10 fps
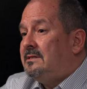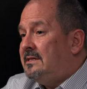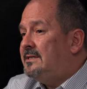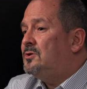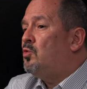
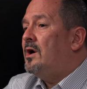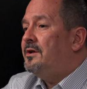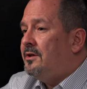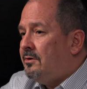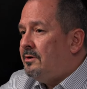This is why
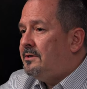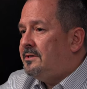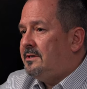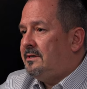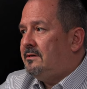the
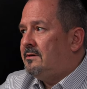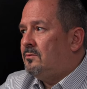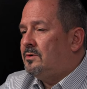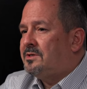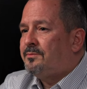unity that
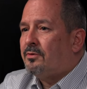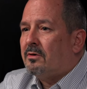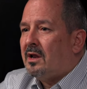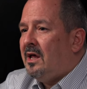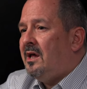was
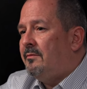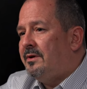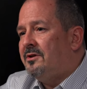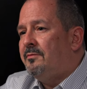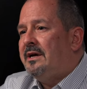proclaimed
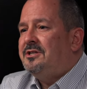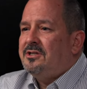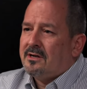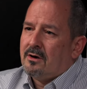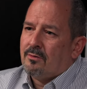in the Beijing
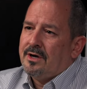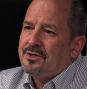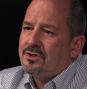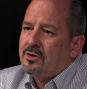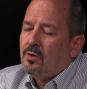
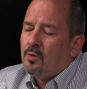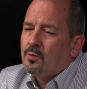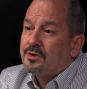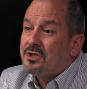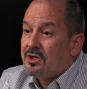Declaration
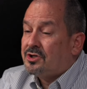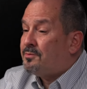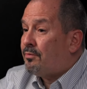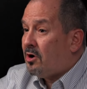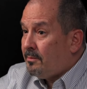holds
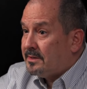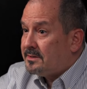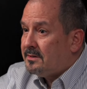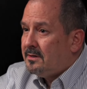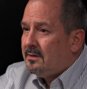such
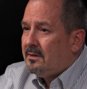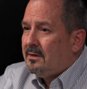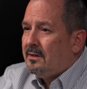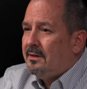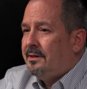promise.
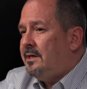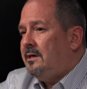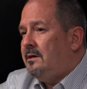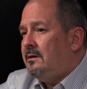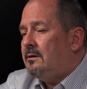
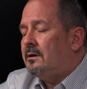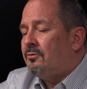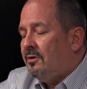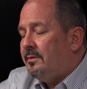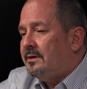The
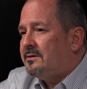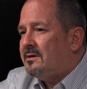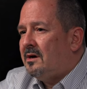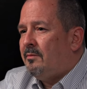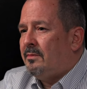agreement
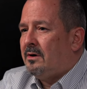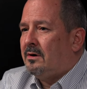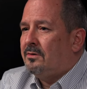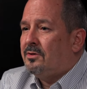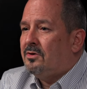
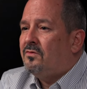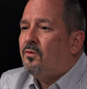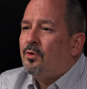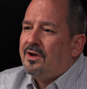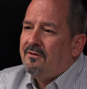among the
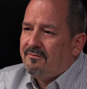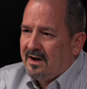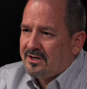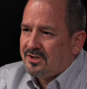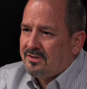14
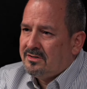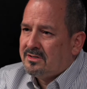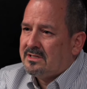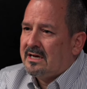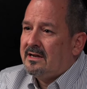
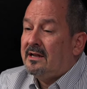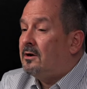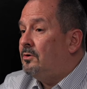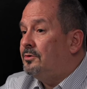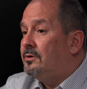factions that
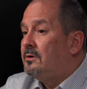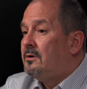include